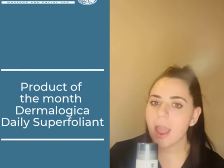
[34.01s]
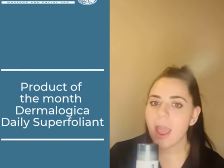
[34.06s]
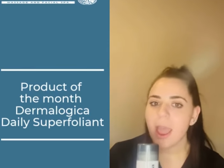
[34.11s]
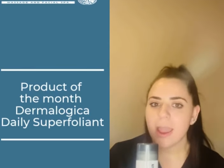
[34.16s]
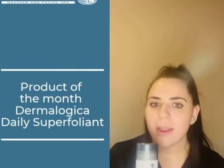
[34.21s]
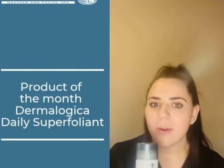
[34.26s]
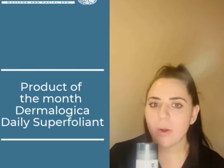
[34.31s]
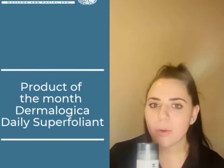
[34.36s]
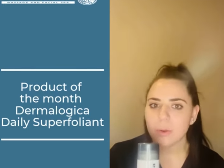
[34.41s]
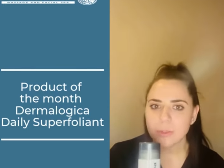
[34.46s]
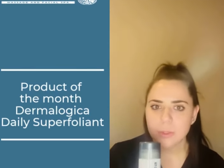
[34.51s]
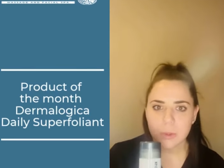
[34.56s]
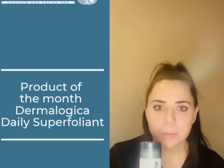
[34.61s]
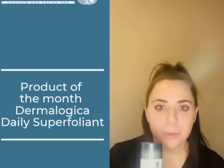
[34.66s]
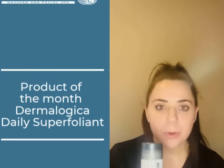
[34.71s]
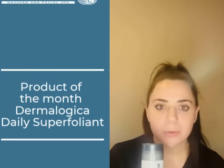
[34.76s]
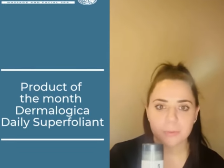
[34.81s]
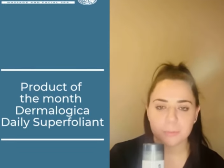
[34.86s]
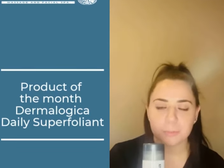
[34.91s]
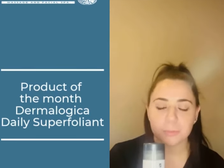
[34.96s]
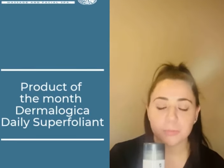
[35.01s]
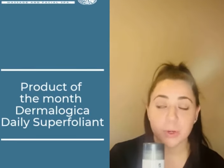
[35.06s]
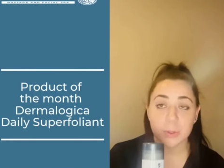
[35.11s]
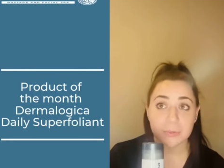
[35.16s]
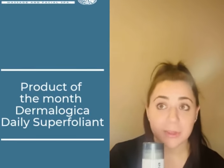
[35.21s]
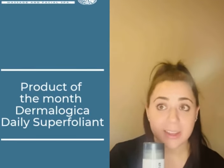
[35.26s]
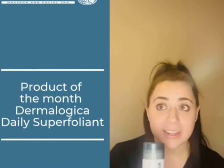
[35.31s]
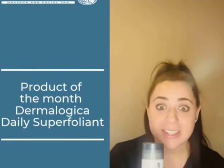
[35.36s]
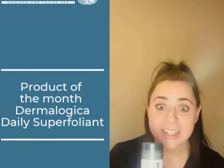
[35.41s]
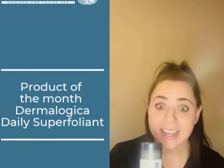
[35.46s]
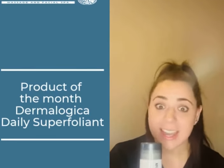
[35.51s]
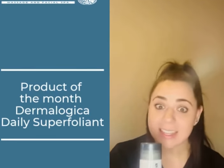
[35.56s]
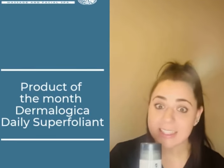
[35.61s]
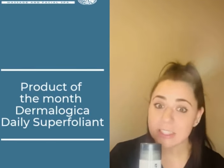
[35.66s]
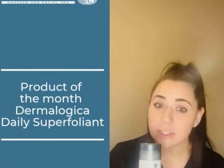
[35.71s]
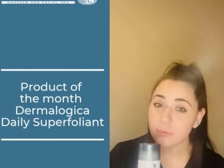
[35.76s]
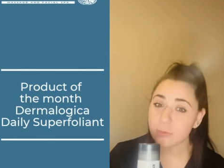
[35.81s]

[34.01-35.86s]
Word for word: and also pre- prevent against